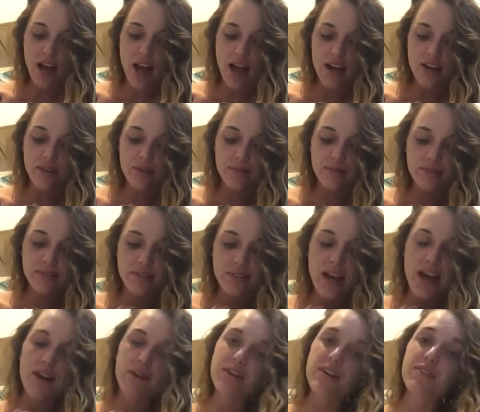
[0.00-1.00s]
I
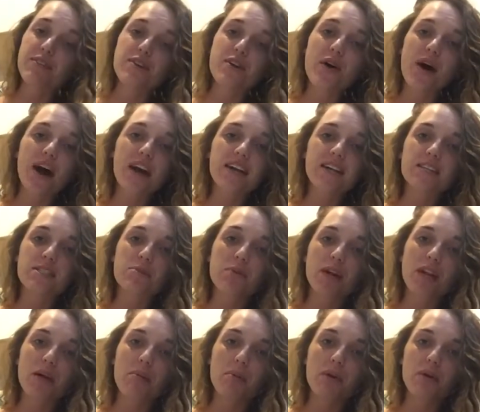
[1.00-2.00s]
don't even know how to explain it,